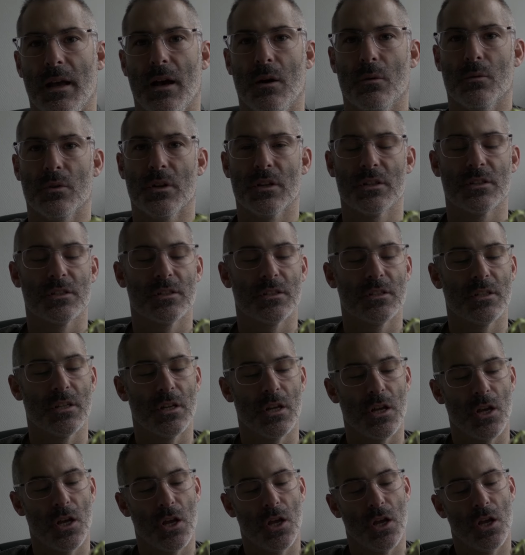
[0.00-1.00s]
eldest
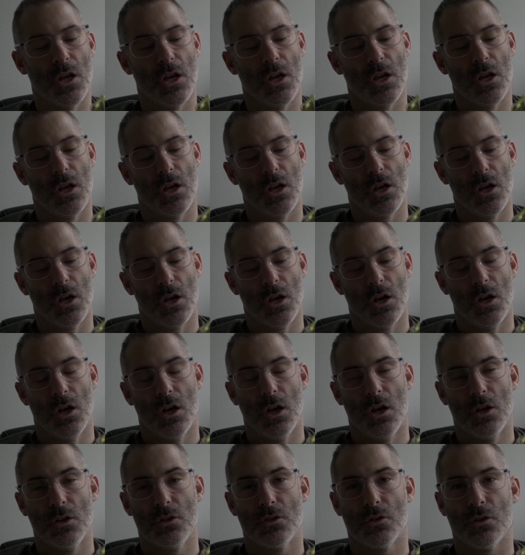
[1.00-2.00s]

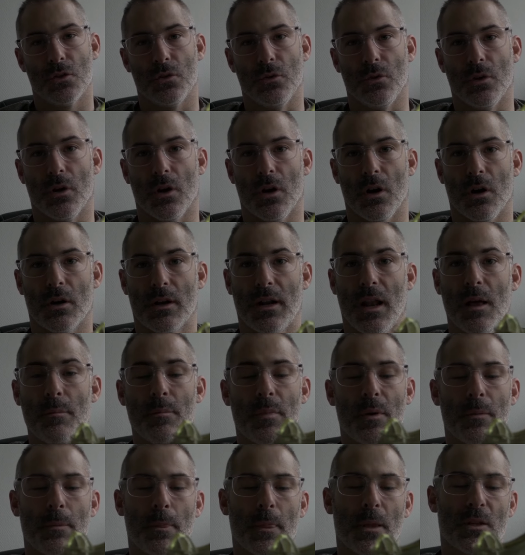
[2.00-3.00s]
to her
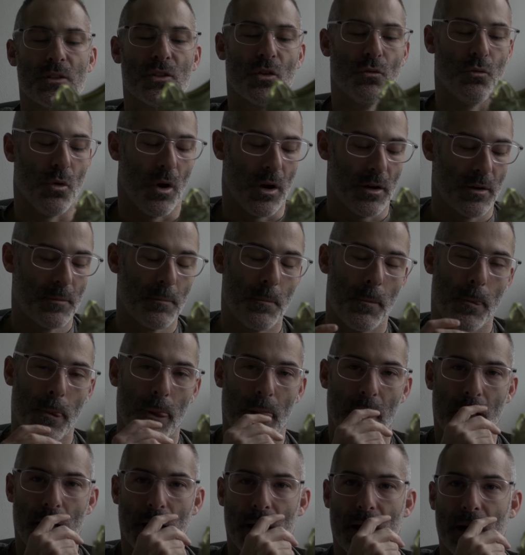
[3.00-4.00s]
club to run,
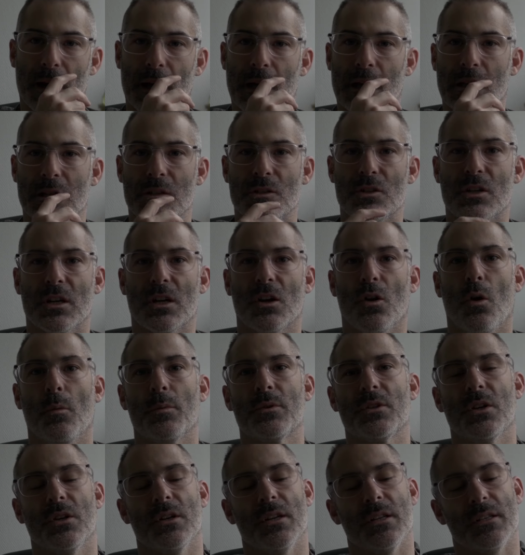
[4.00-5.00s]
and you get an
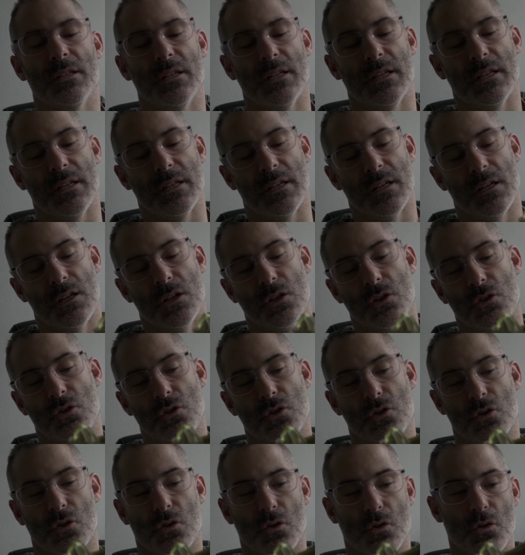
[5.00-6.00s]
opportunity
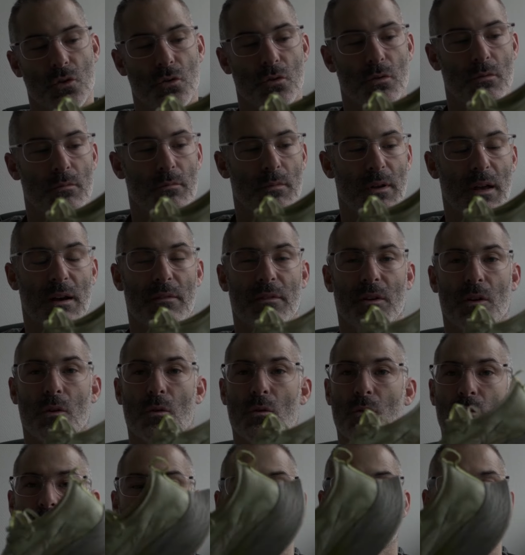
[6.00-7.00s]
to have a
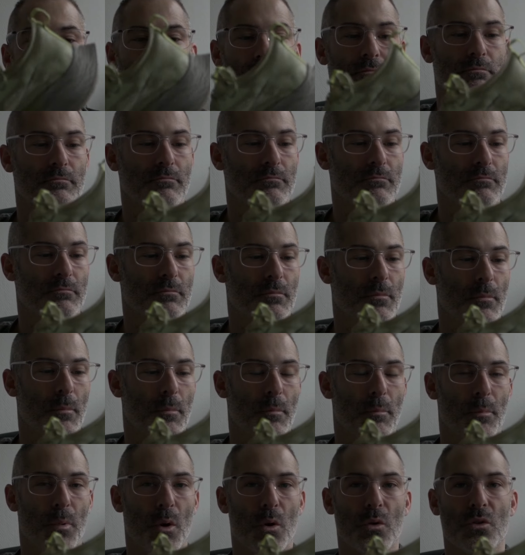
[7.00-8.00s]
little
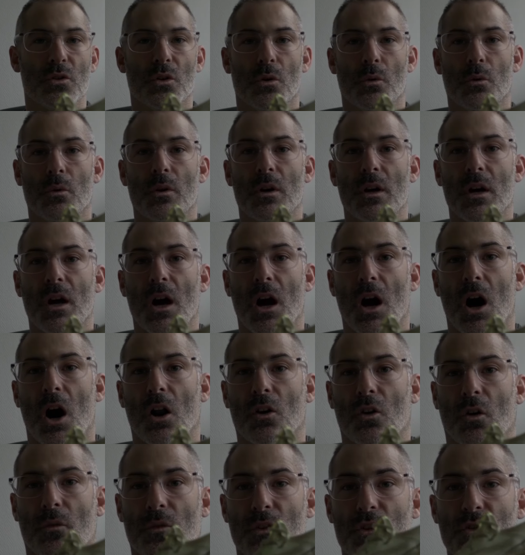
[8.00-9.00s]
poodle
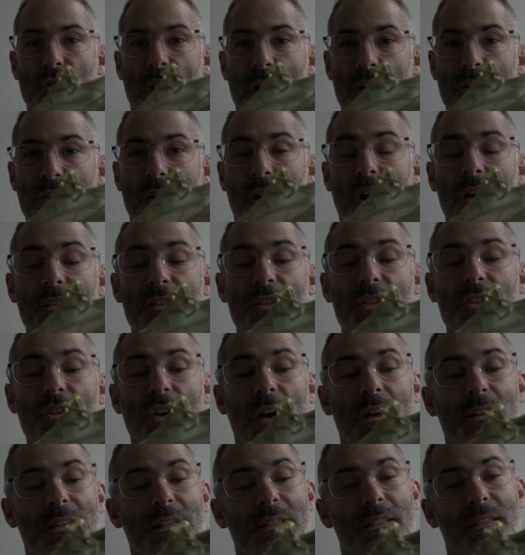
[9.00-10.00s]
along the track. So I
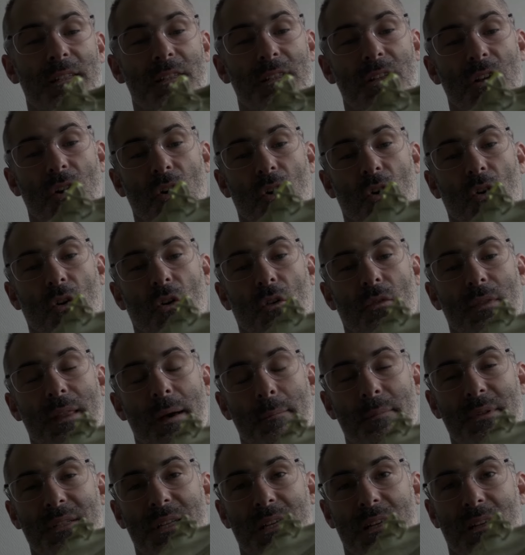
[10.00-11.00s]
decided on
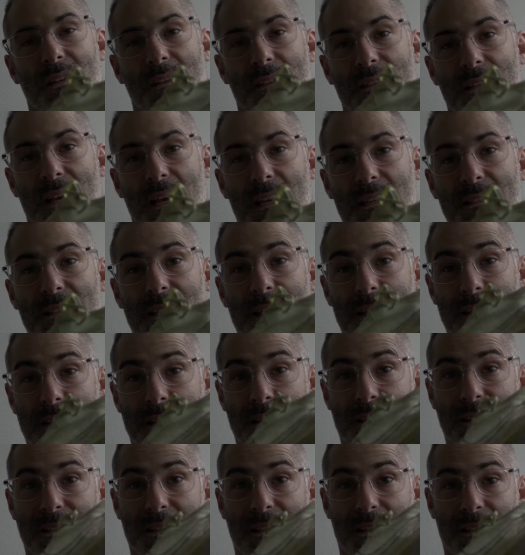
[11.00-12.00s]
that particular day
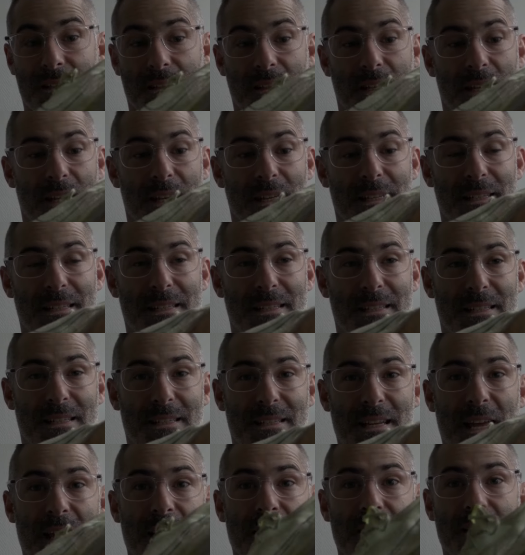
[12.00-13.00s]
to
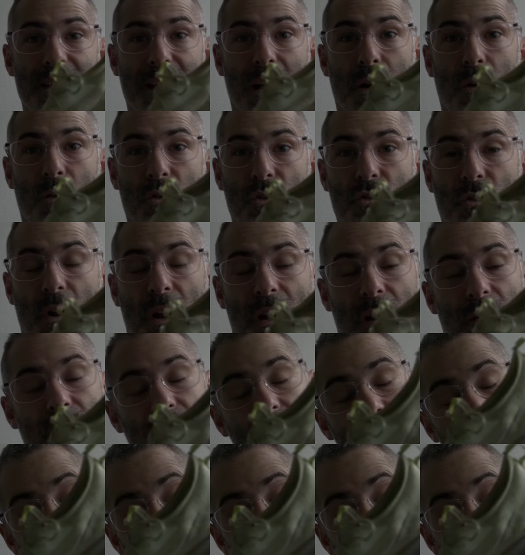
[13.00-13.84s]
take these out on track. I've